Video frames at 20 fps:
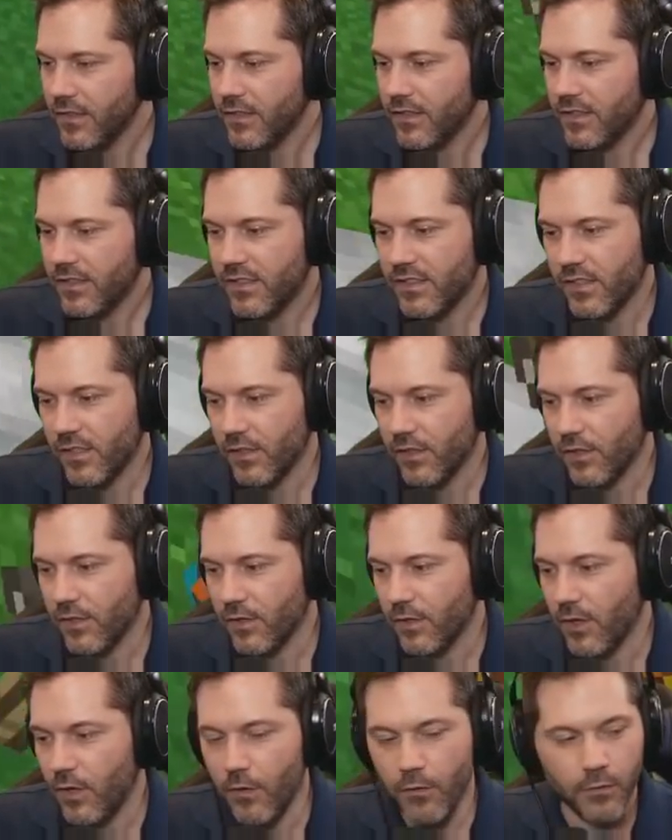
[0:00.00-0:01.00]

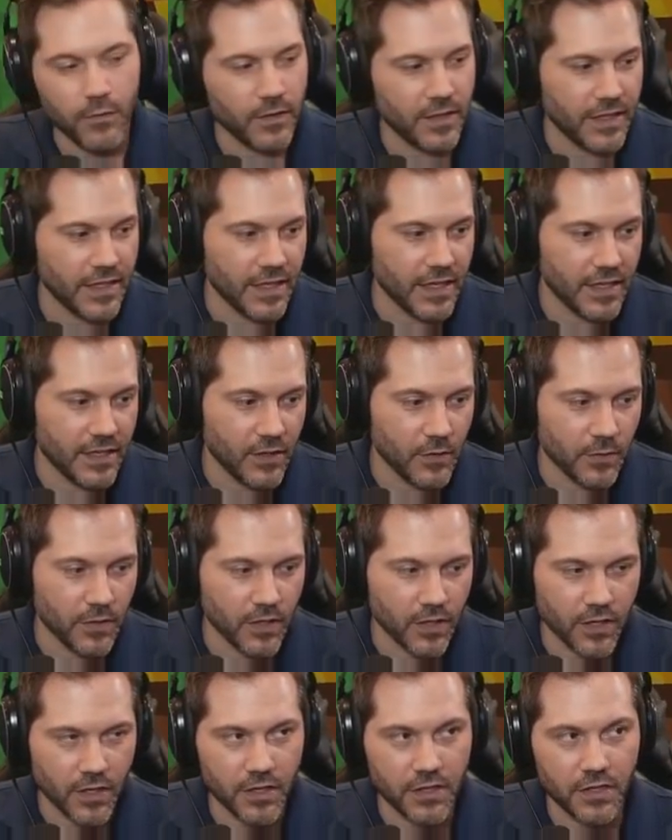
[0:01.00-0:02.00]
So hopefully it no
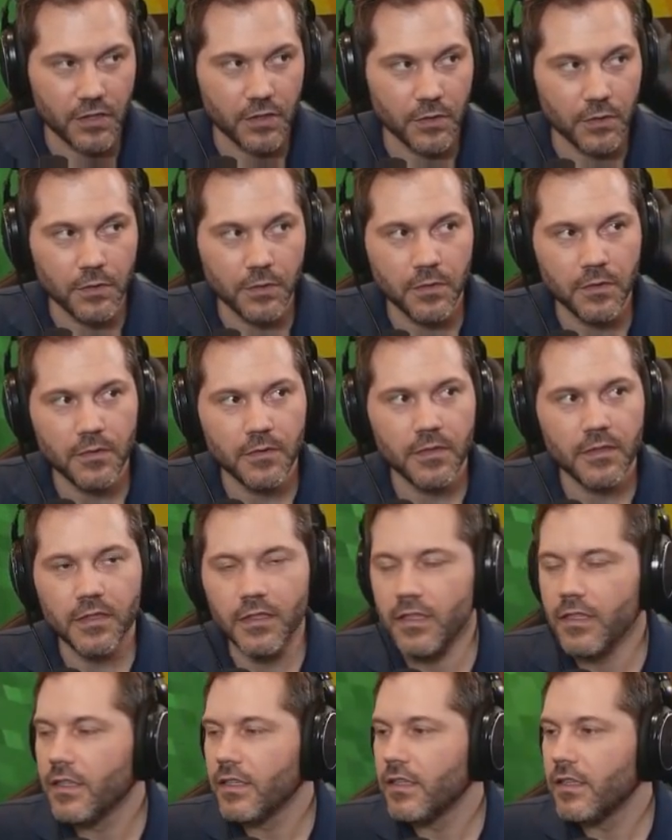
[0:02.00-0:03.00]
longer do.
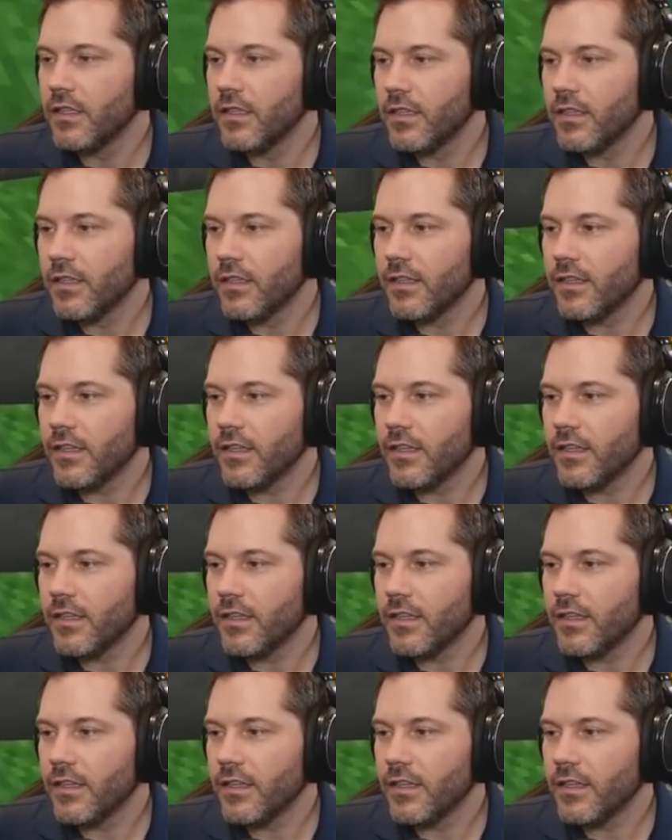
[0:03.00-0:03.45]
Okay.